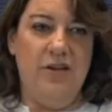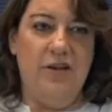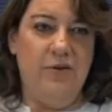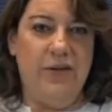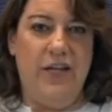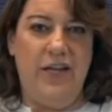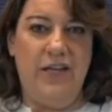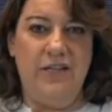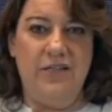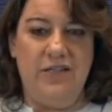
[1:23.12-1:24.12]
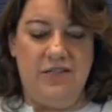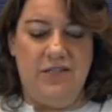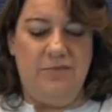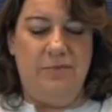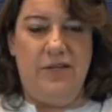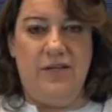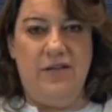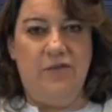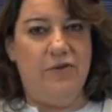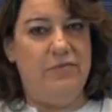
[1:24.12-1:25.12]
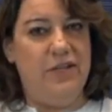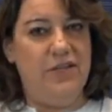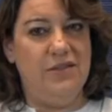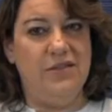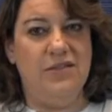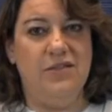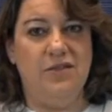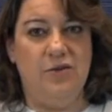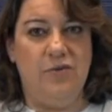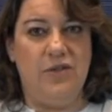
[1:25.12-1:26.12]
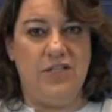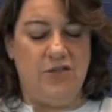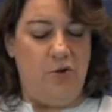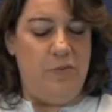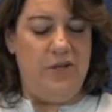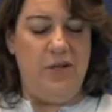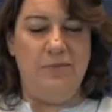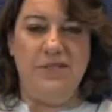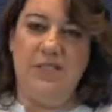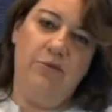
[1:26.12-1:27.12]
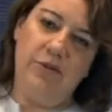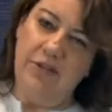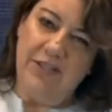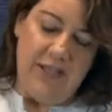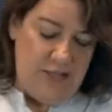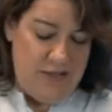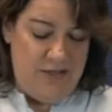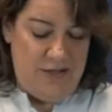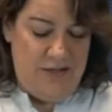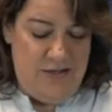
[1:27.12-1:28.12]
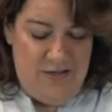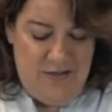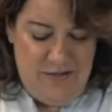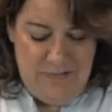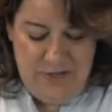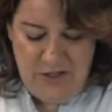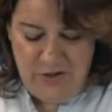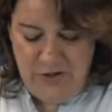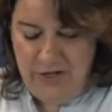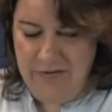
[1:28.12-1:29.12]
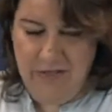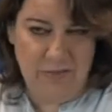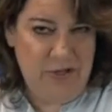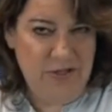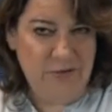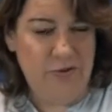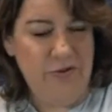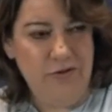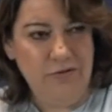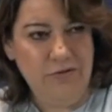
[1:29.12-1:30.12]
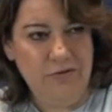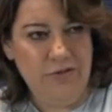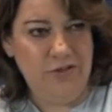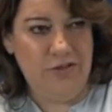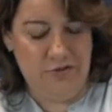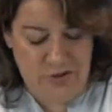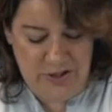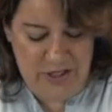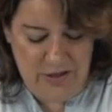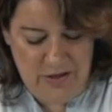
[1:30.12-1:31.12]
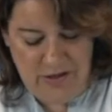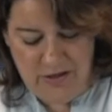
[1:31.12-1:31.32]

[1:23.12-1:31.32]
Okay, it's been 3 minutes, so let's open it up and see what it looks like. Make sure you have someone else with you to shake the